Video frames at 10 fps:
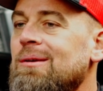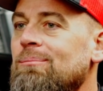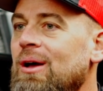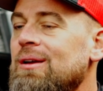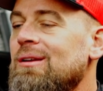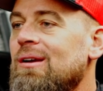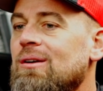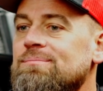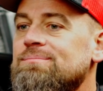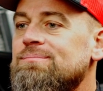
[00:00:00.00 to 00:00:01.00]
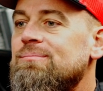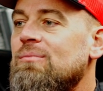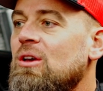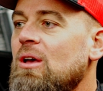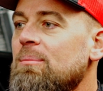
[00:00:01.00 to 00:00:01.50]
But a
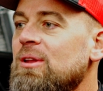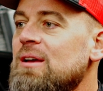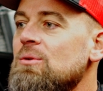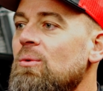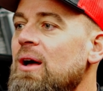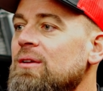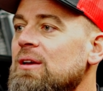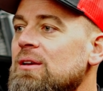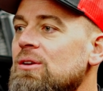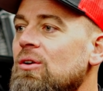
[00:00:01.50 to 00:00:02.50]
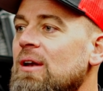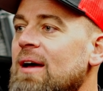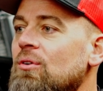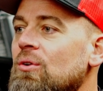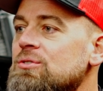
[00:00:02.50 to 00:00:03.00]
couple days of welding, and you can
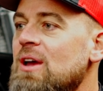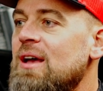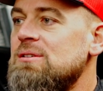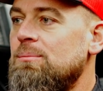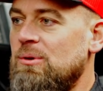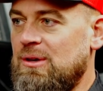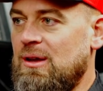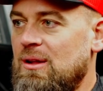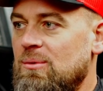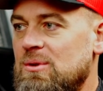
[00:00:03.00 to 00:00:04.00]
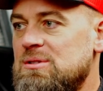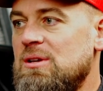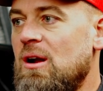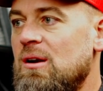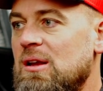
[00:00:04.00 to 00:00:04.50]
have a whole chassis put together with a
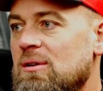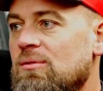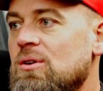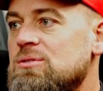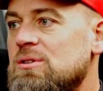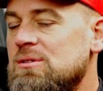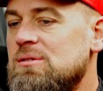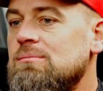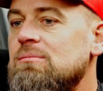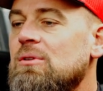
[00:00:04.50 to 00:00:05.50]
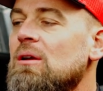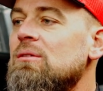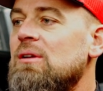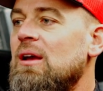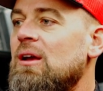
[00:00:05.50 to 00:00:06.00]
CRD versus
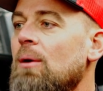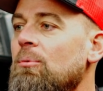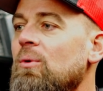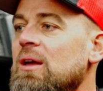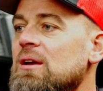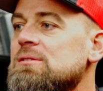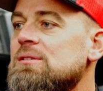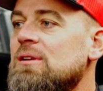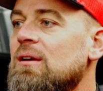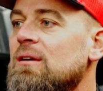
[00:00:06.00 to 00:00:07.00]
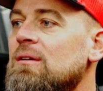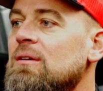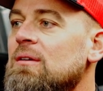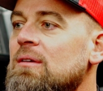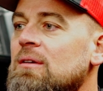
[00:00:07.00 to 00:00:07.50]
take a couple weeks to
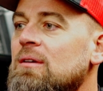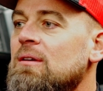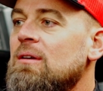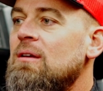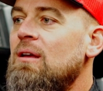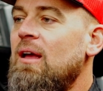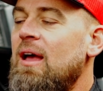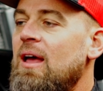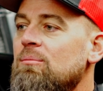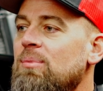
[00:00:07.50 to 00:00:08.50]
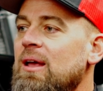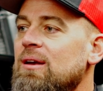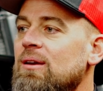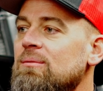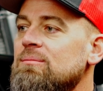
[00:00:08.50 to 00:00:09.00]
hand
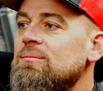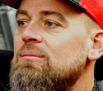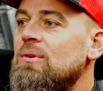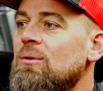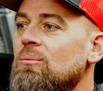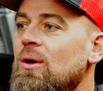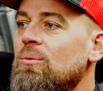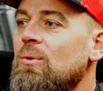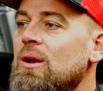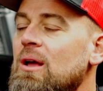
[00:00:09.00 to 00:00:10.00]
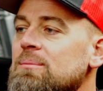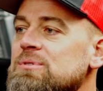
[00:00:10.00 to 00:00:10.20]
bend and weld one up.